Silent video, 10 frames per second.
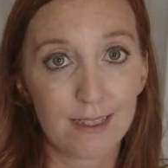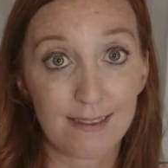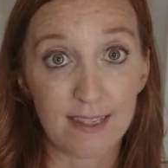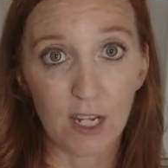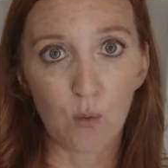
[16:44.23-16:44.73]

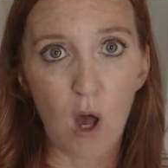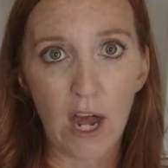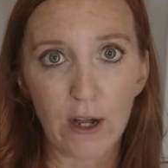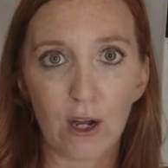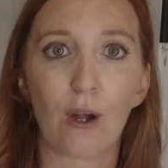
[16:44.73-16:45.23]
city
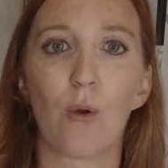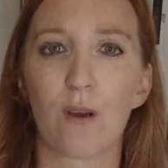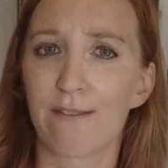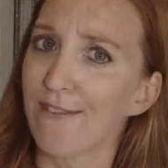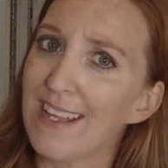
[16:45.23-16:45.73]
water
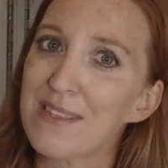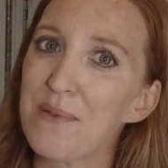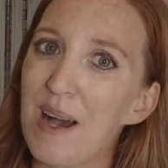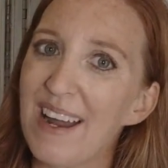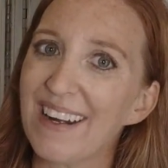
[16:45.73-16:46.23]
or friends'
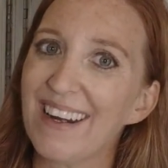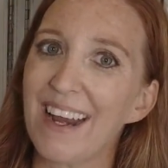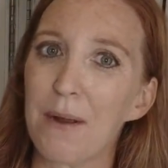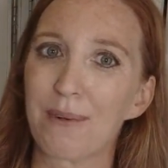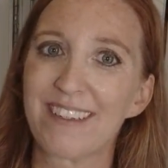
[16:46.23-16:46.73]
water
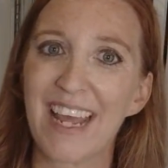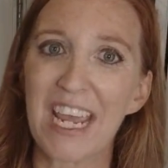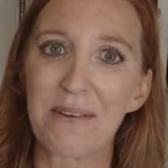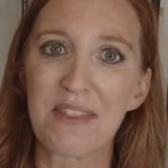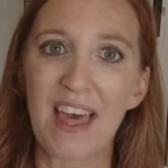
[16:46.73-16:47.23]
and we're
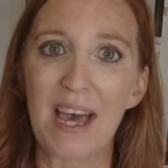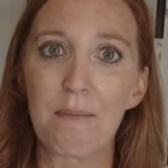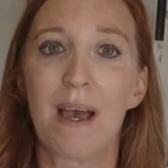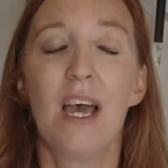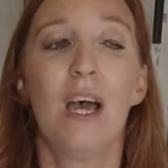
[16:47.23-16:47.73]
staying with them,